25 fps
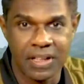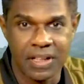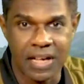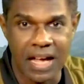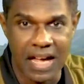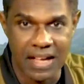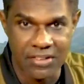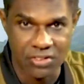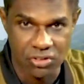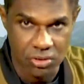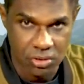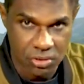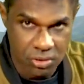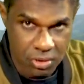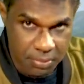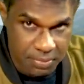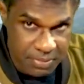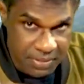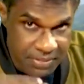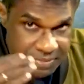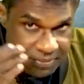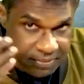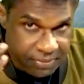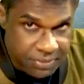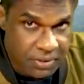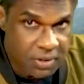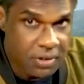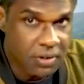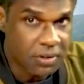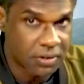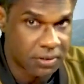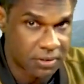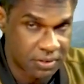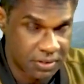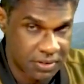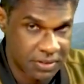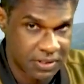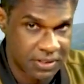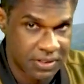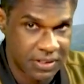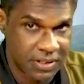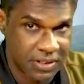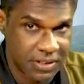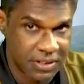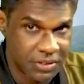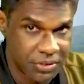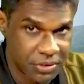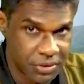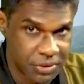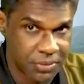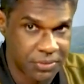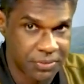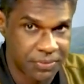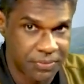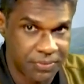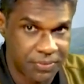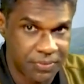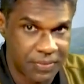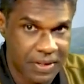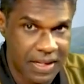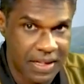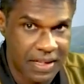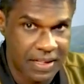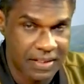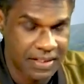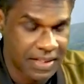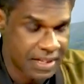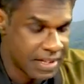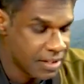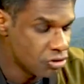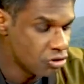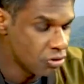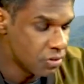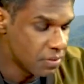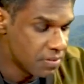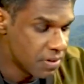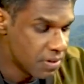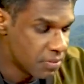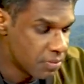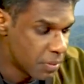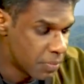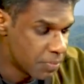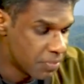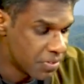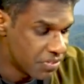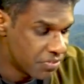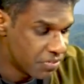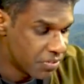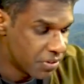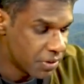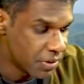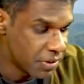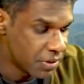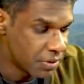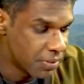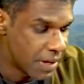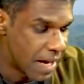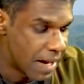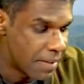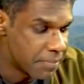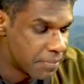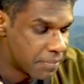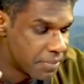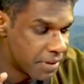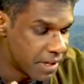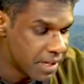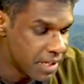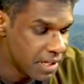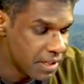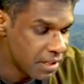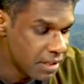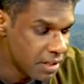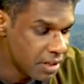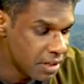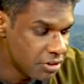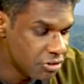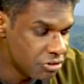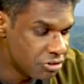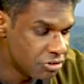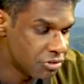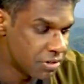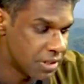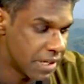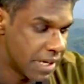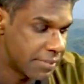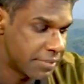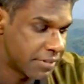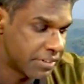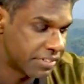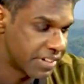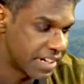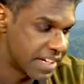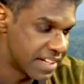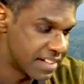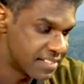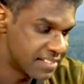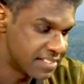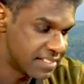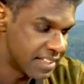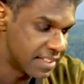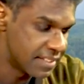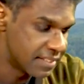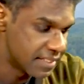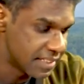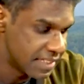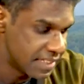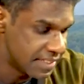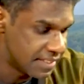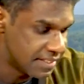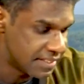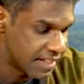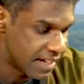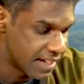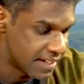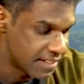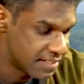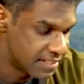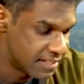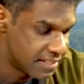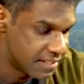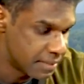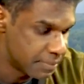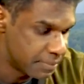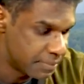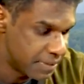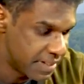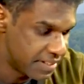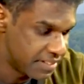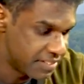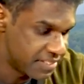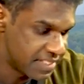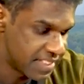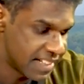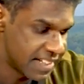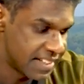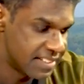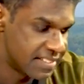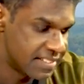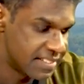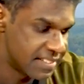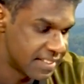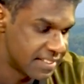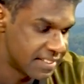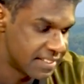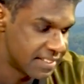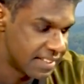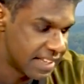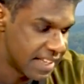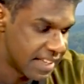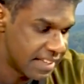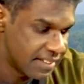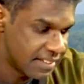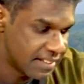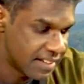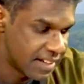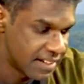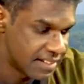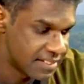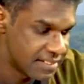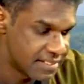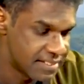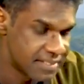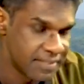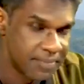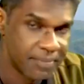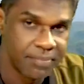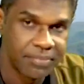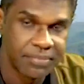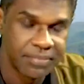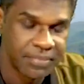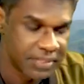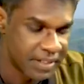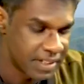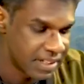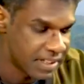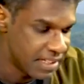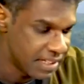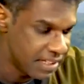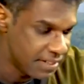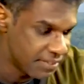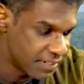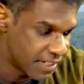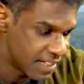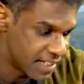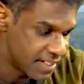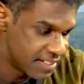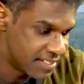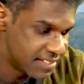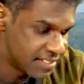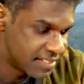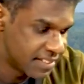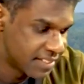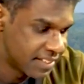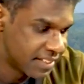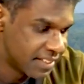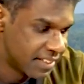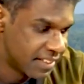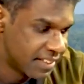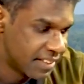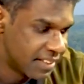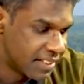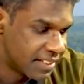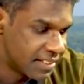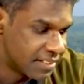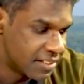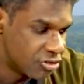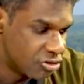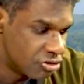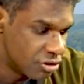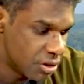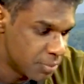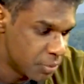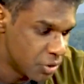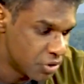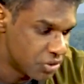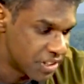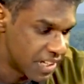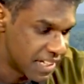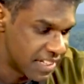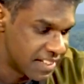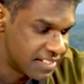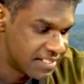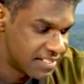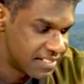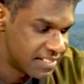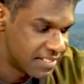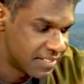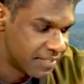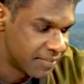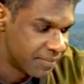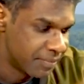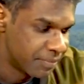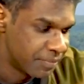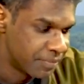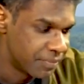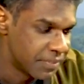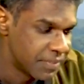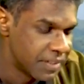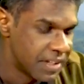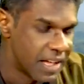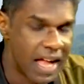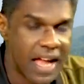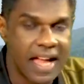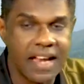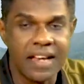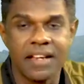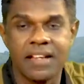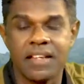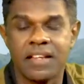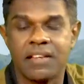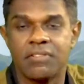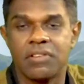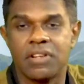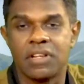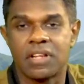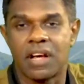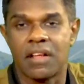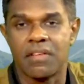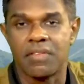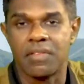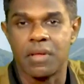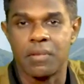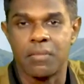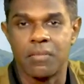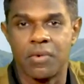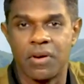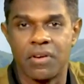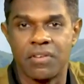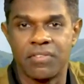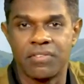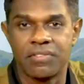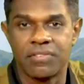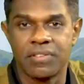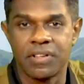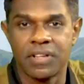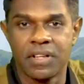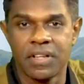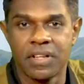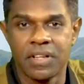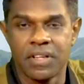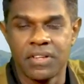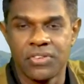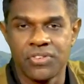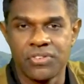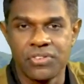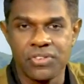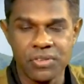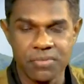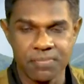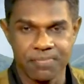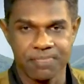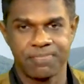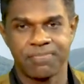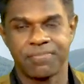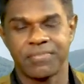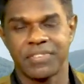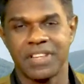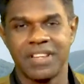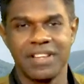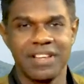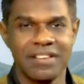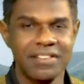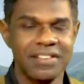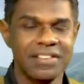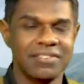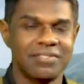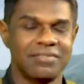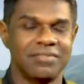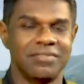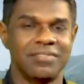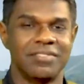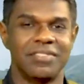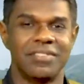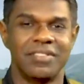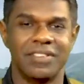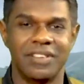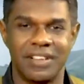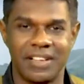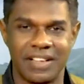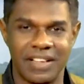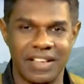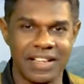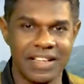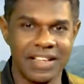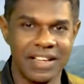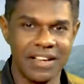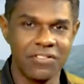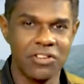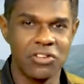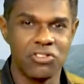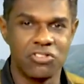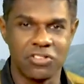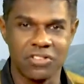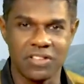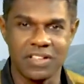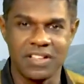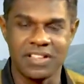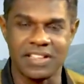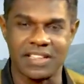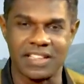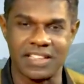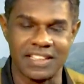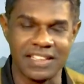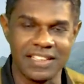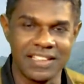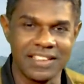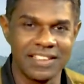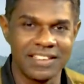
As you go before you, the angel will go before you and bring you to the Amorites and the Hittites, the Perizzites and the Canaanites, the Hivites, the Jebusites, and he will cut them off. So in our journey,